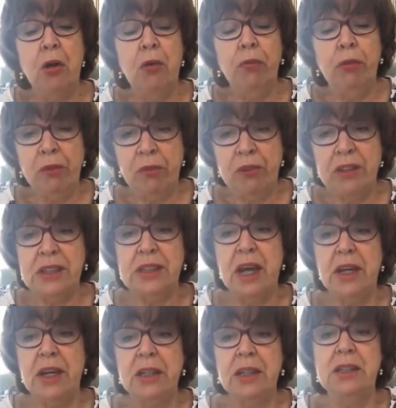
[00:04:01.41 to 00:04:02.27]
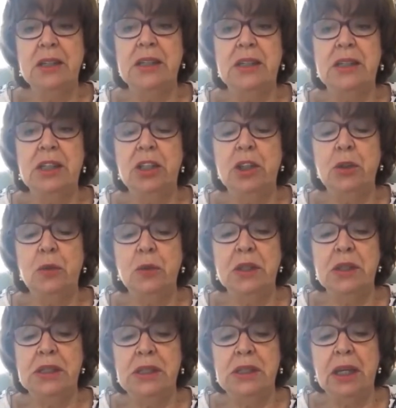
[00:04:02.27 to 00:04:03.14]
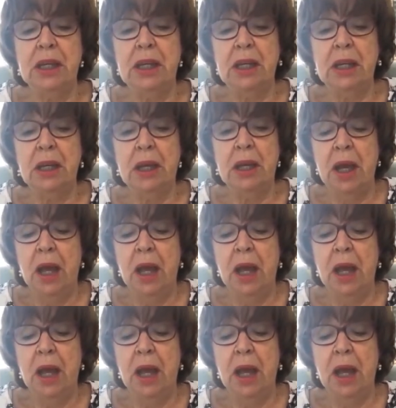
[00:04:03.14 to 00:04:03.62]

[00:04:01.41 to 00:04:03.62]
Riverside constituency,